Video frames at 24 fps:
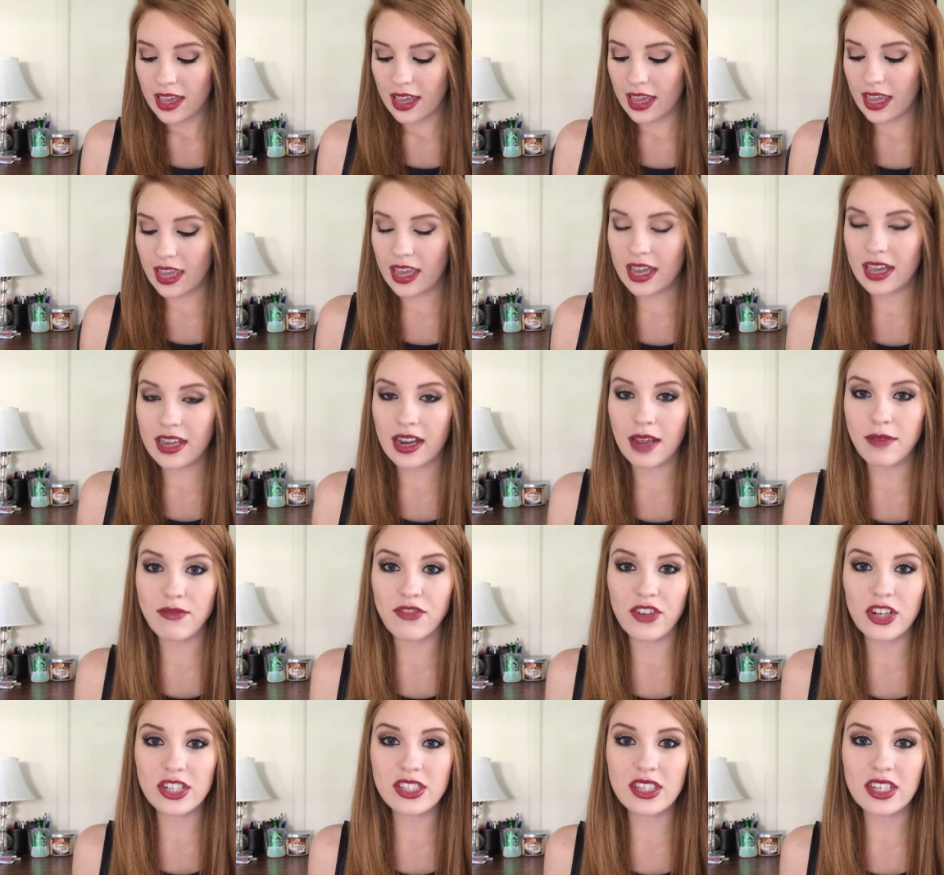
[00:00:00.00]
And I'm
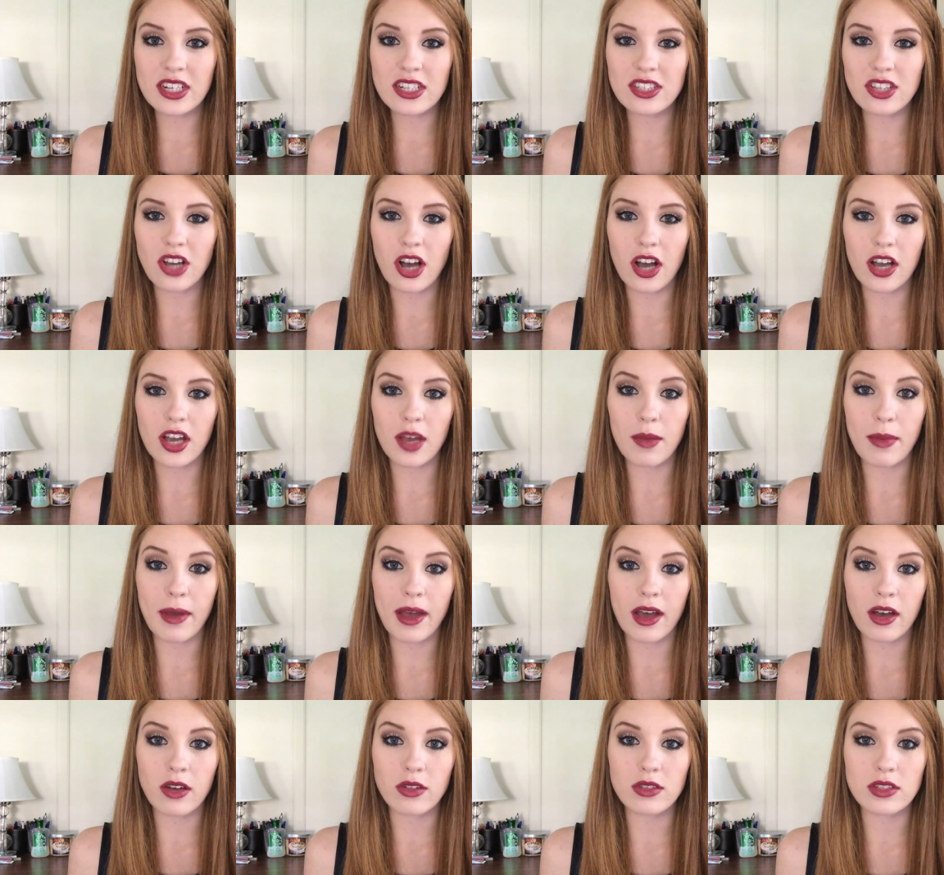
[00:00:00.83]
first going to talk
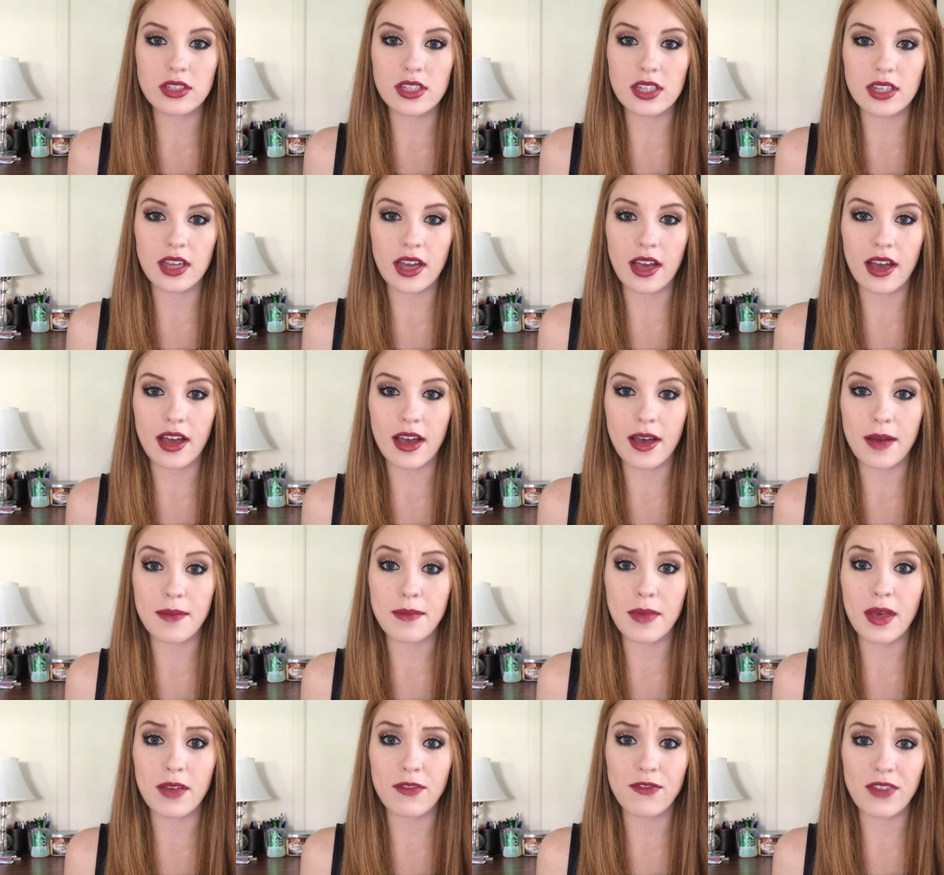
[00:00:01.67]
about
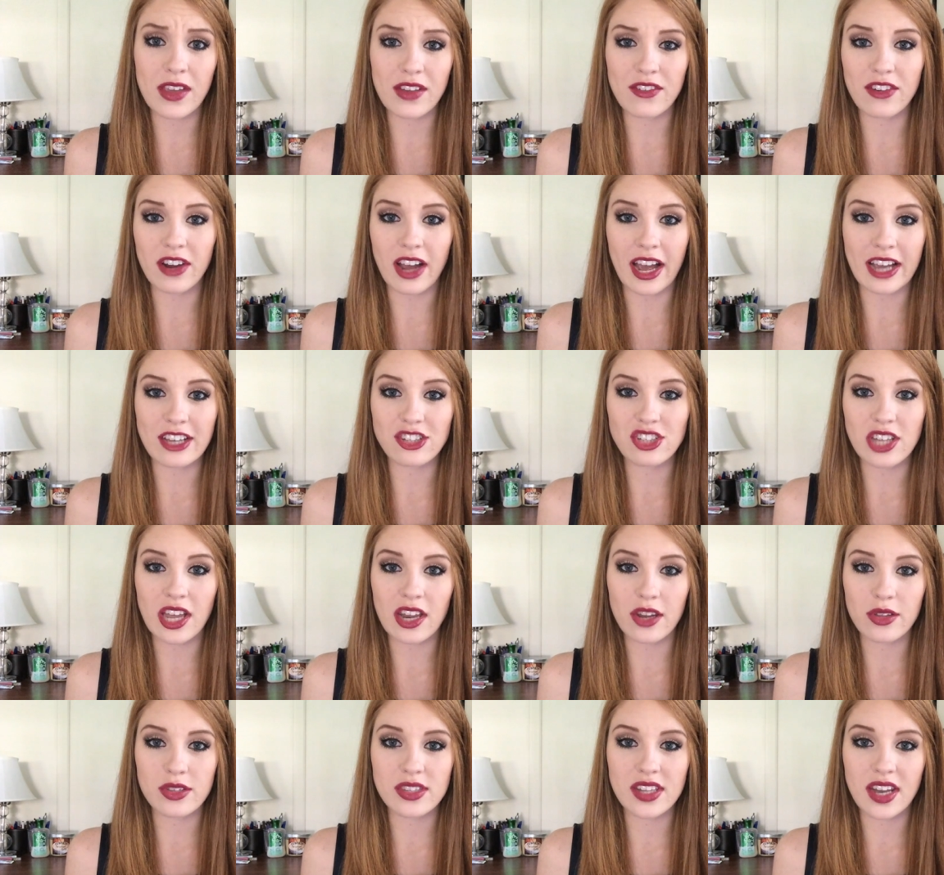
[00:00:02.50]
um, favorite
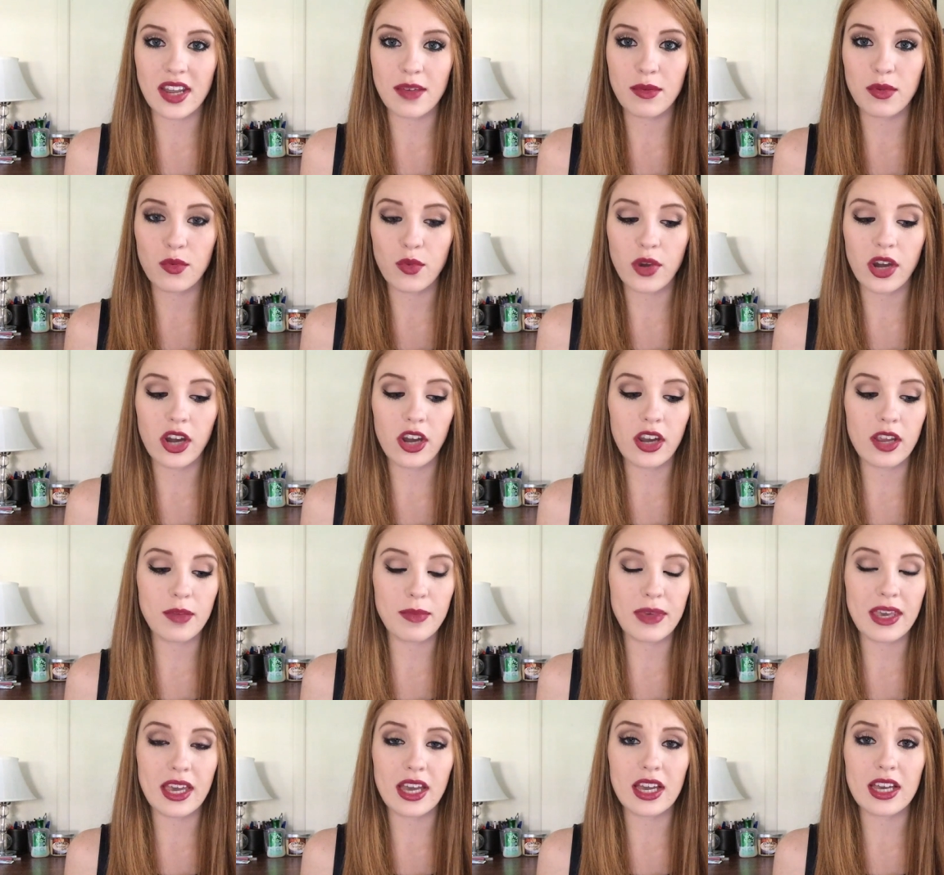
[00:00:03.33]
eyeshadows that I've been
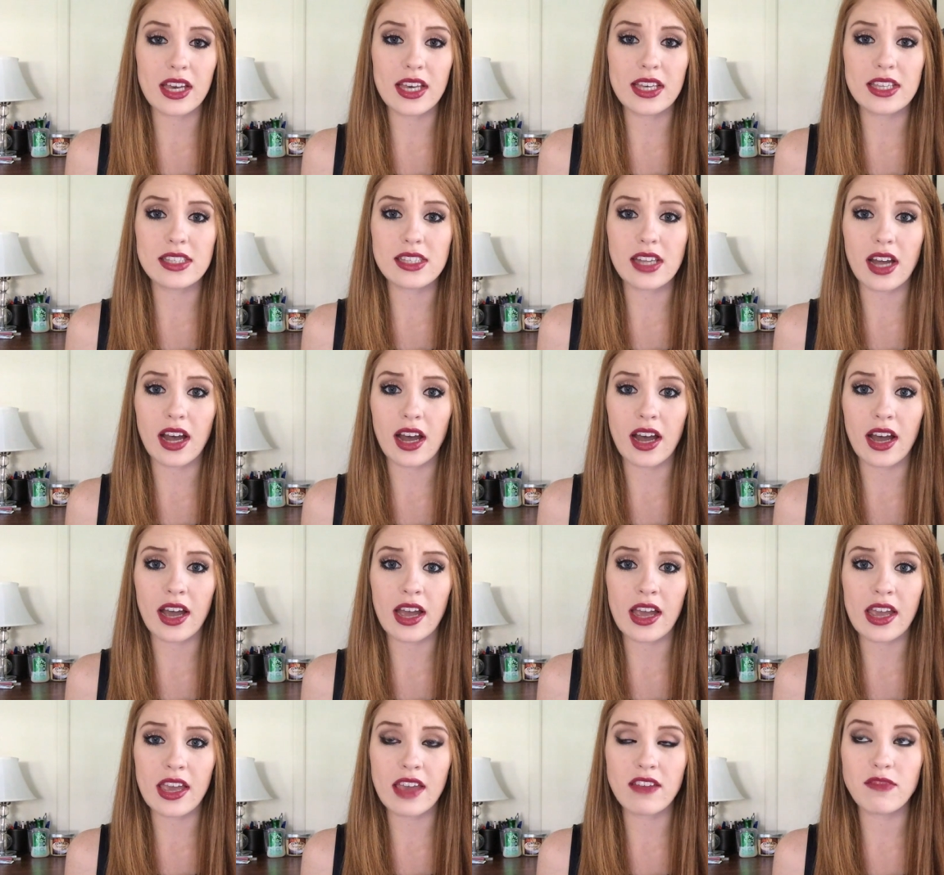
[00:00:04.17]
wearing because
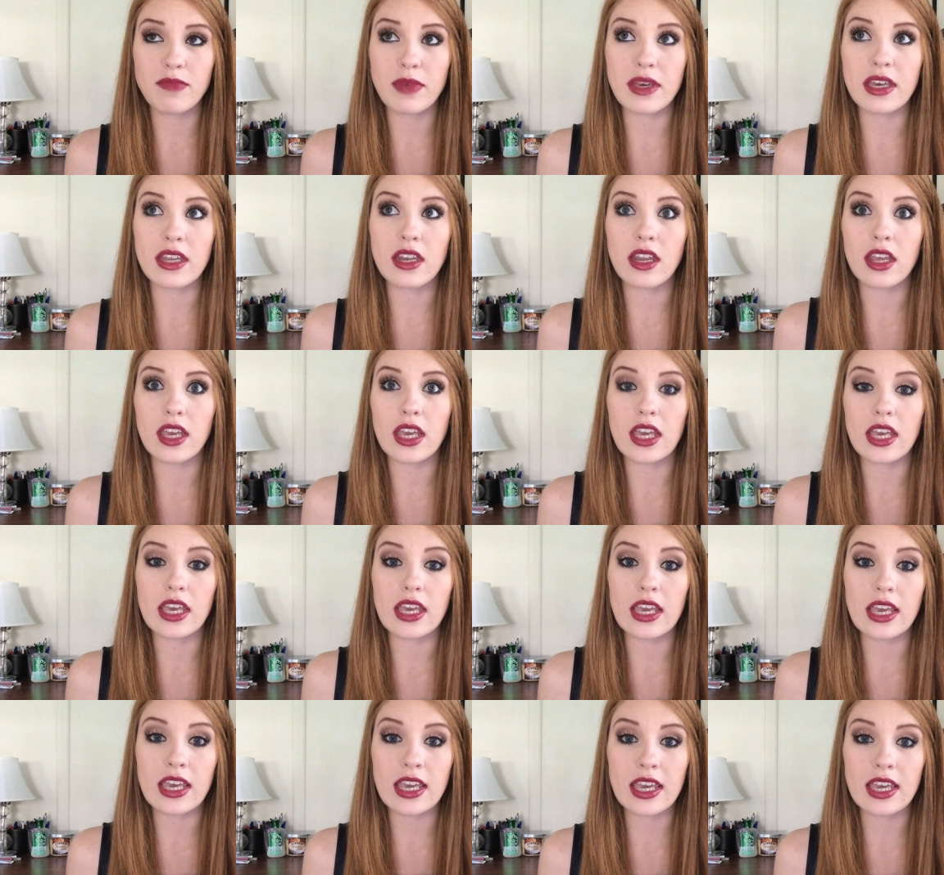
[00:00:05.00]
I have been
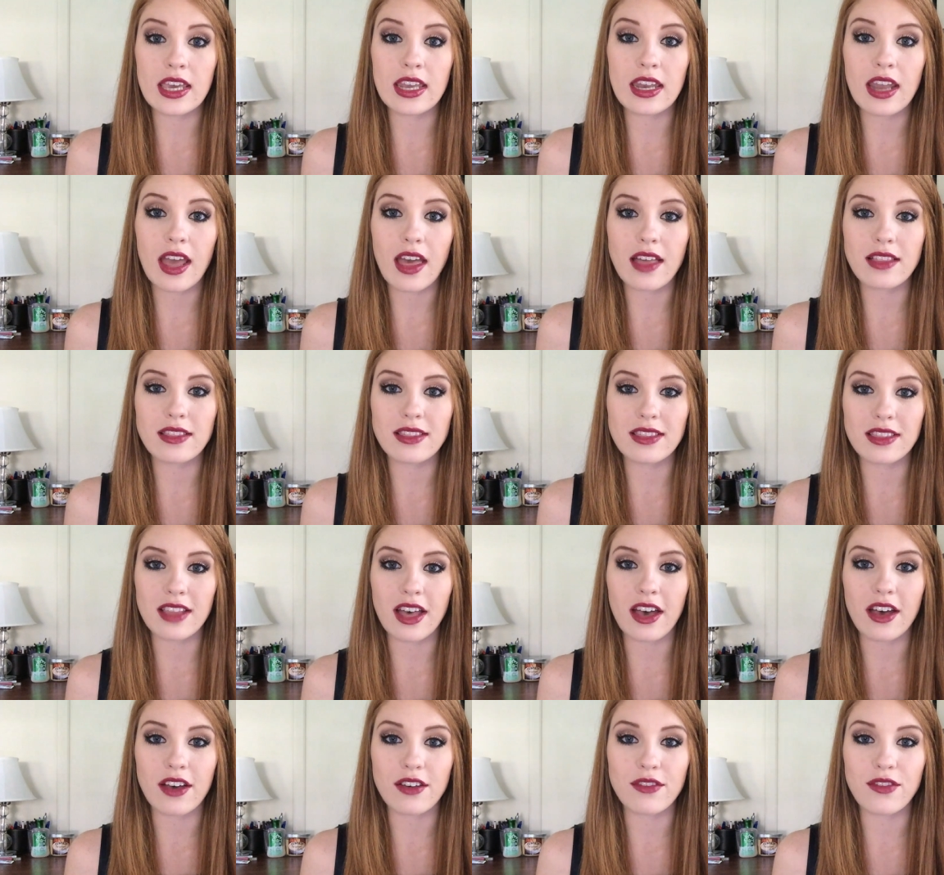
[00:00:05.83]
in
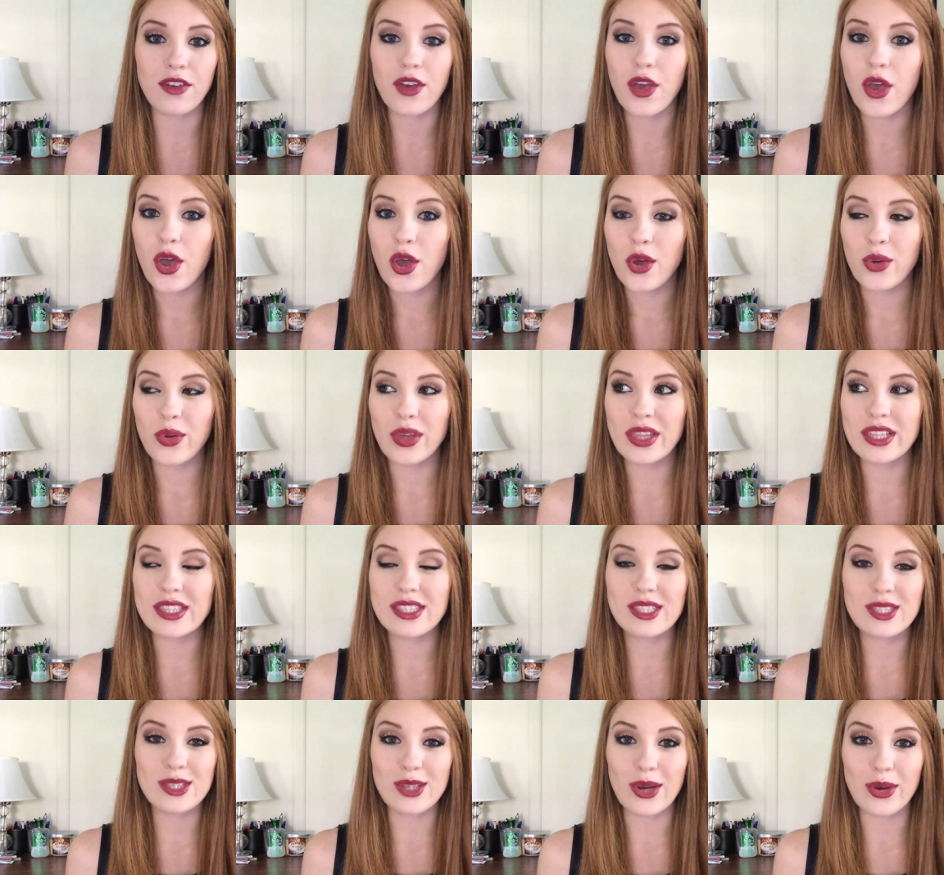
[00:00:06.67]
love with
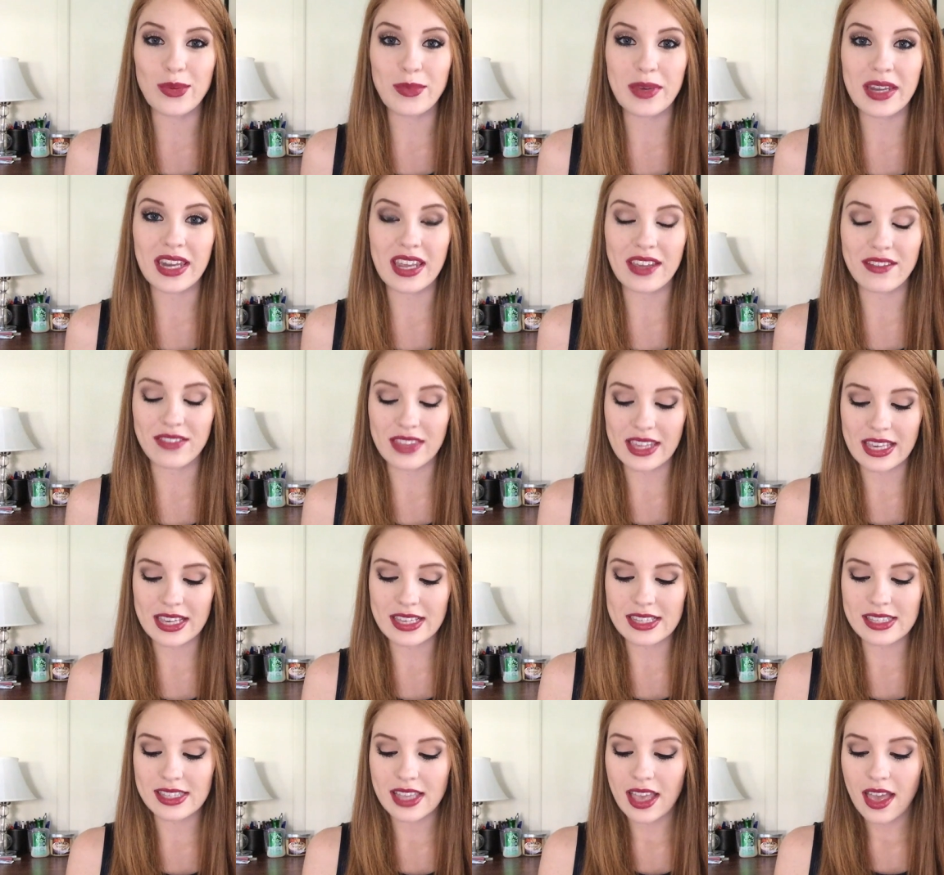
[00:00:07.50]
so many of
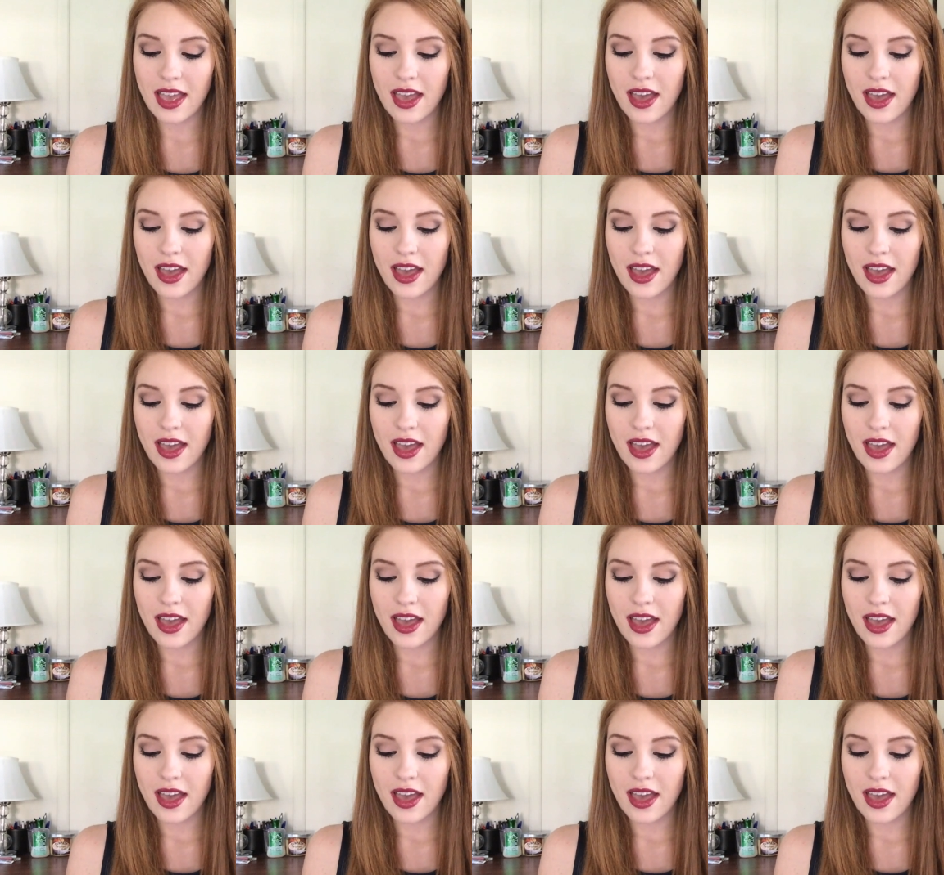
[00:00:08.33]
these.